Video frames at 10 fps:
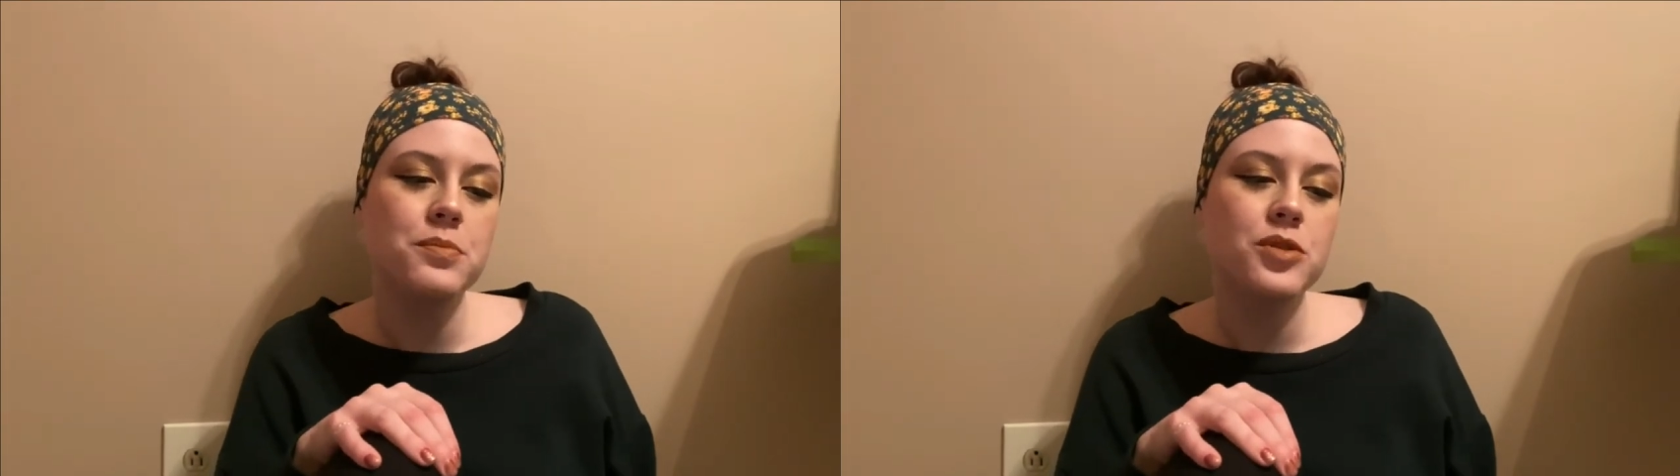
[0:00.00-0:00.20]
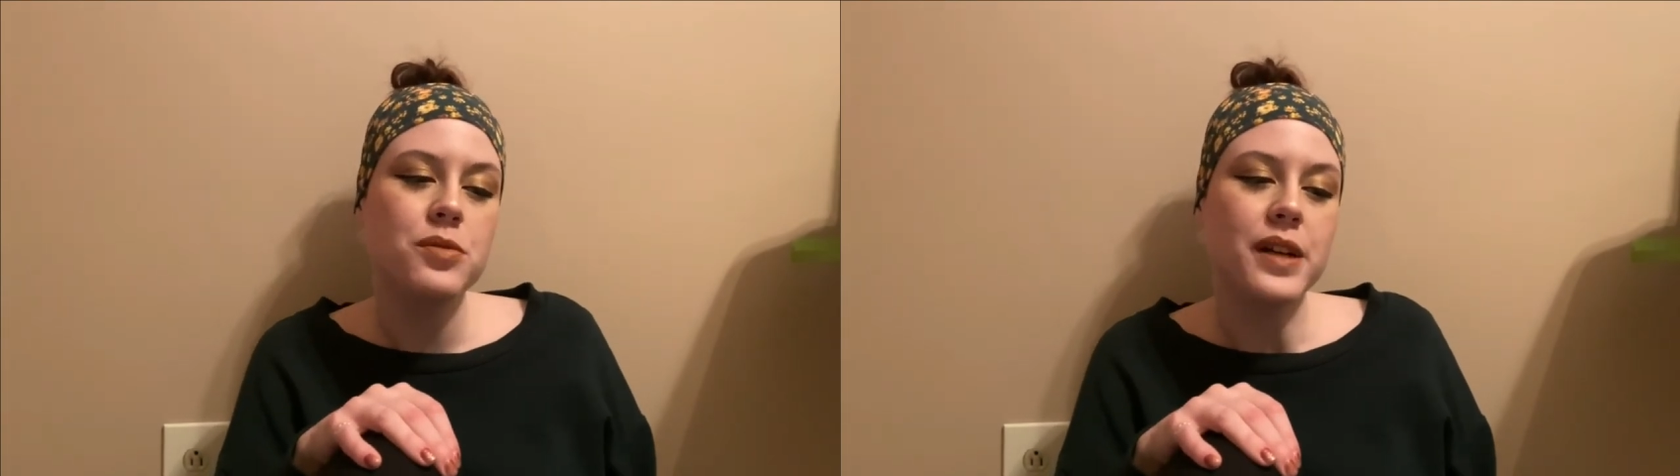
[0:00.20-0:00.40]

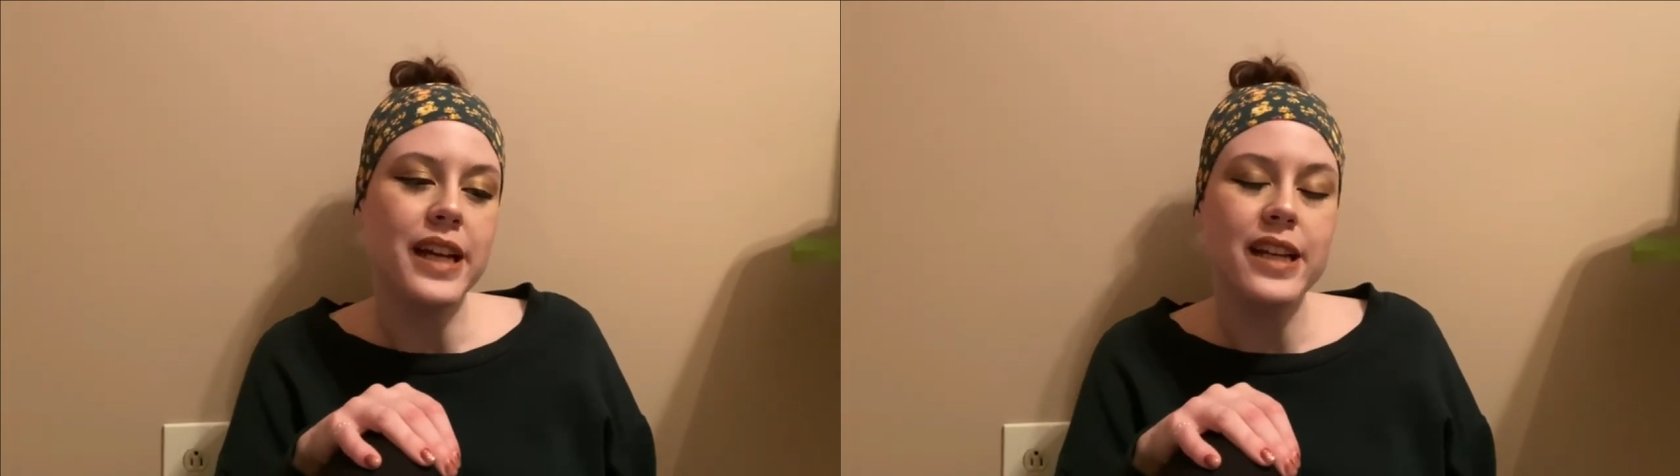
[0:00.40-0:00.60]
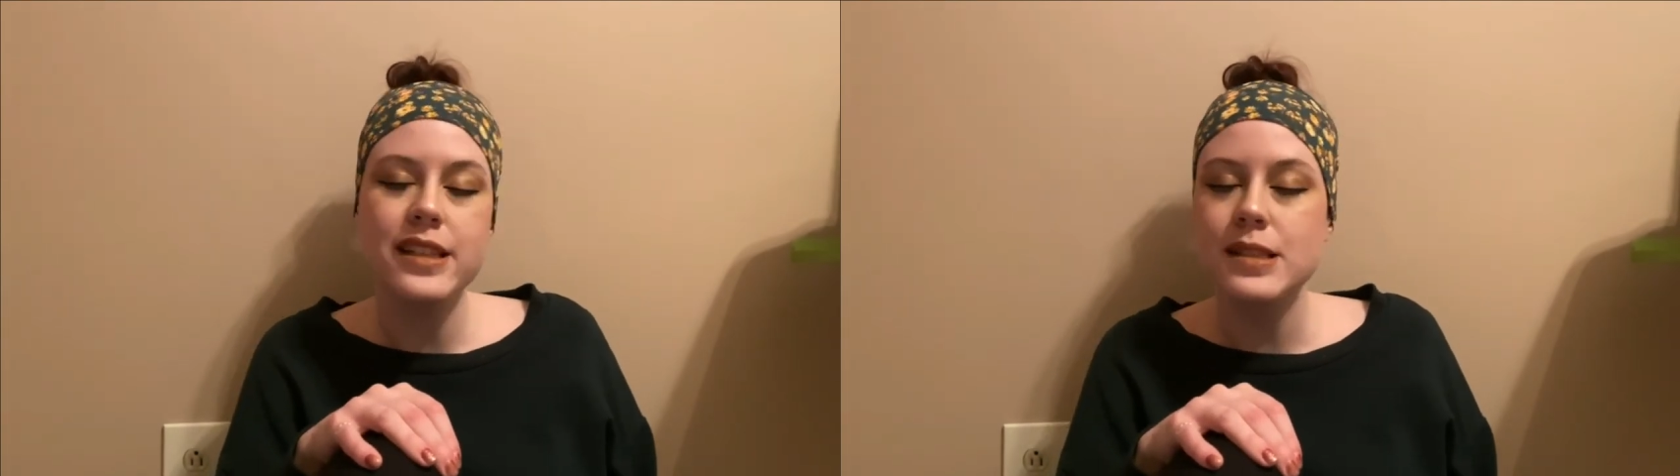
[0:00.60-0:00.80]

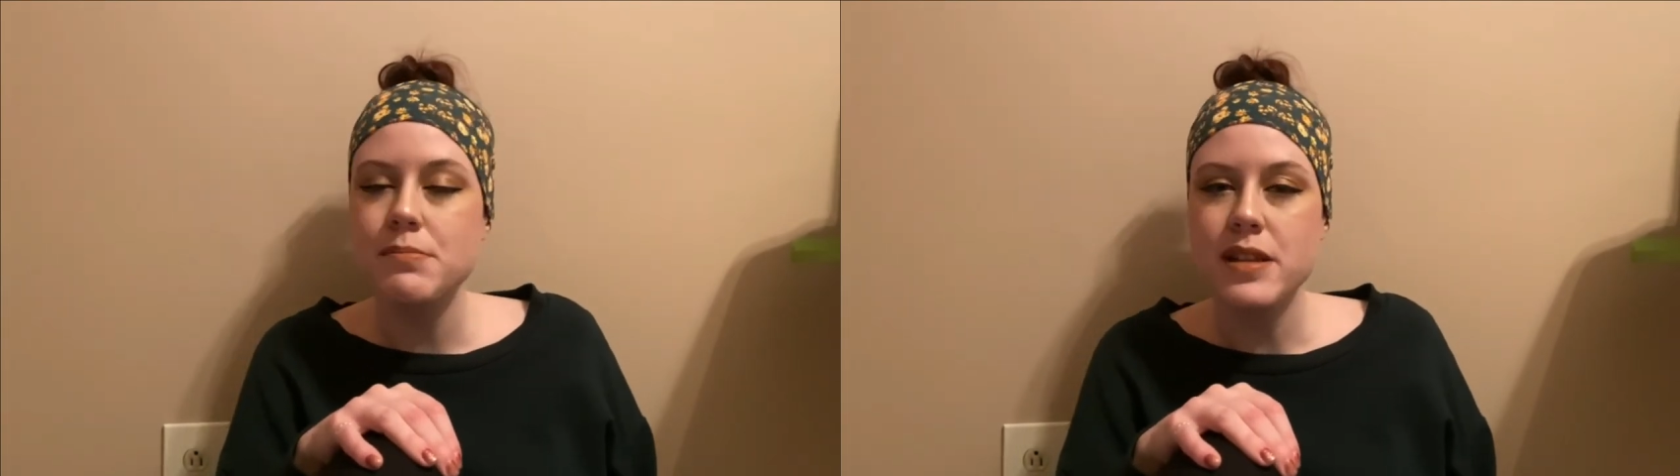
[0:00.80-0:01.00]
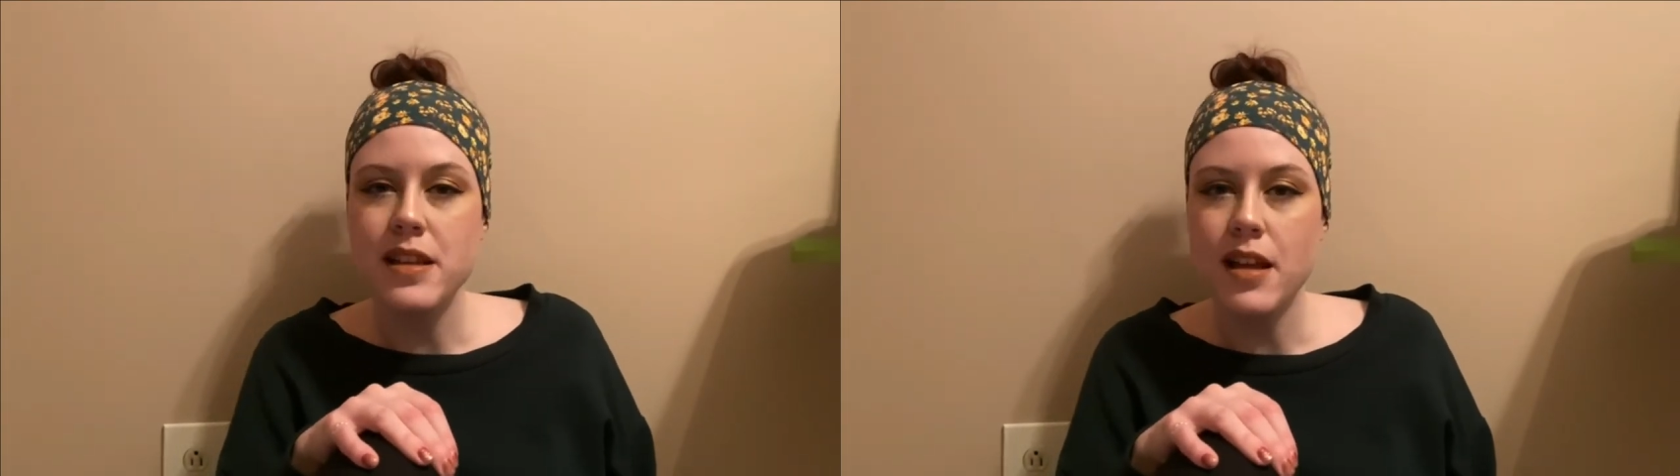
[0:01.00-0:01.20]
Greek
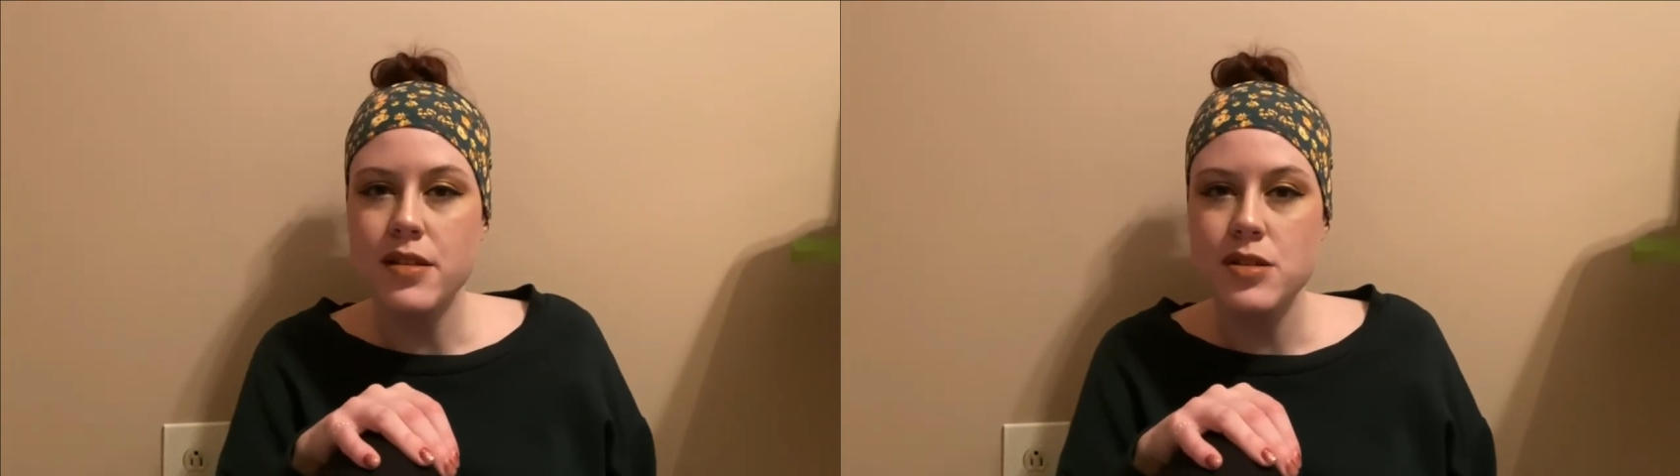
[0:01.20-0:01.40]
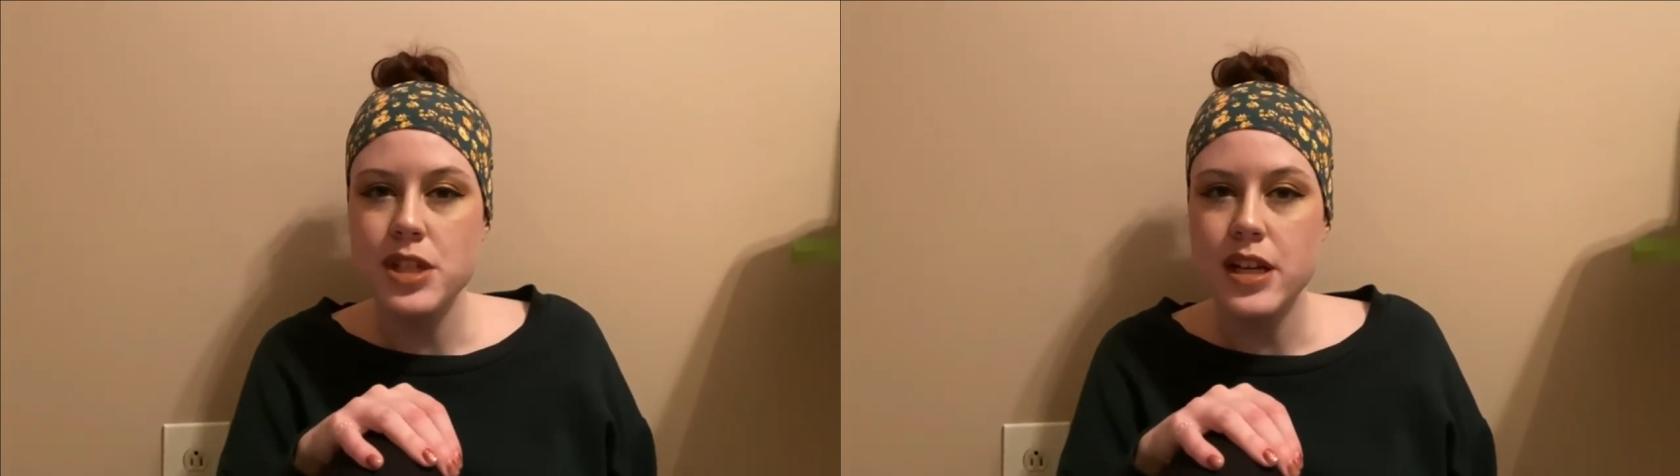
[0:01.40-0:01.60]
mythology,